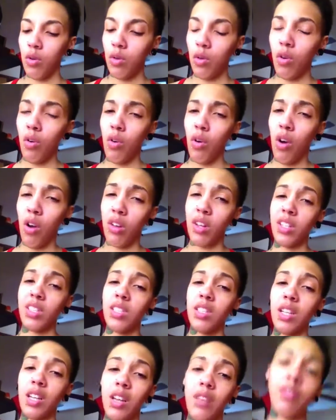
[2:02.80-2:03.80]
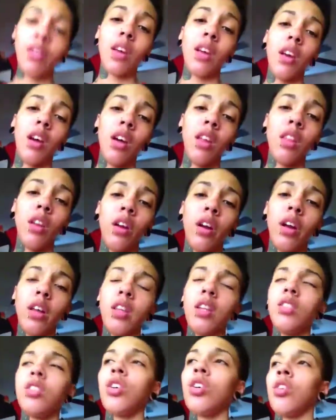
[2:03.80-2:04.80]
unquote call your significant other, and
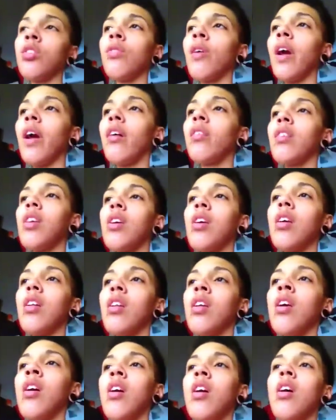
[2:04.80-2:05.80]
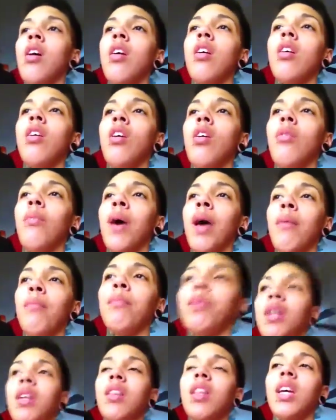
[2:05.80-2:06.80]
then turn around and, my
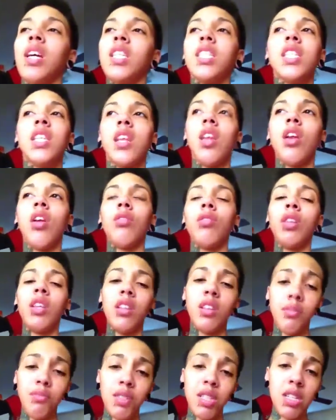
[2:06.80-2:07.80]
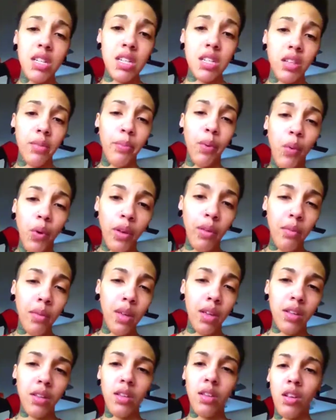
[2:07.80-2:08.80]
big thing is, lead them to disappointment.